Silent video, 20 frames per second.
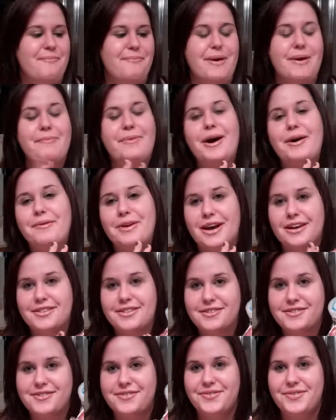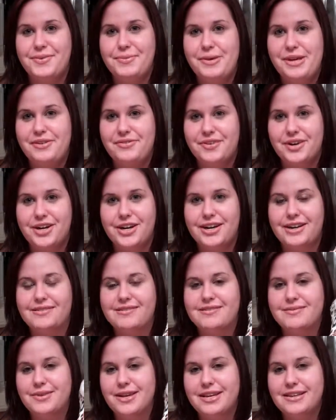my mom got this for me for
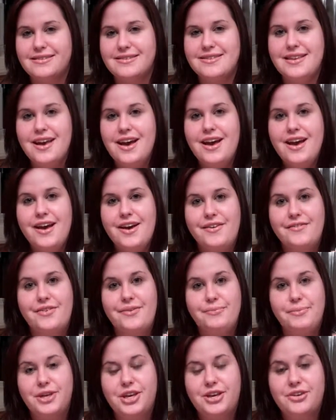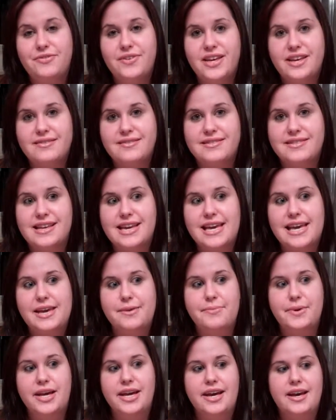Christmas from
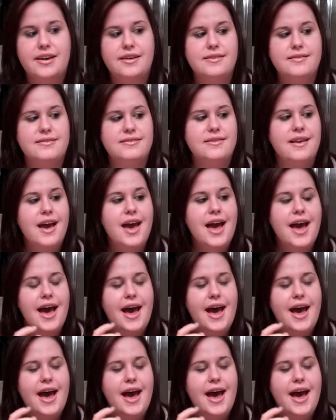QVC because